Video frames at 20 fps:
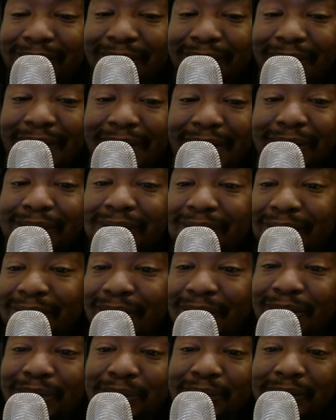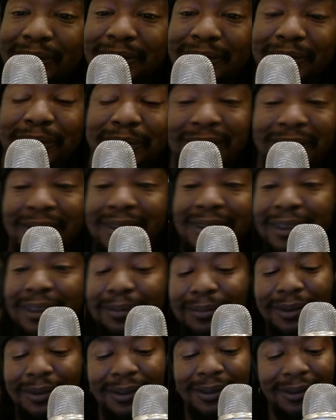grow house and all the ones we've been
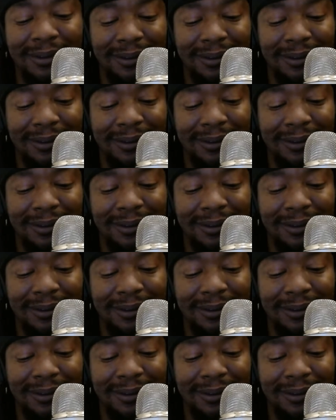seeing, bro.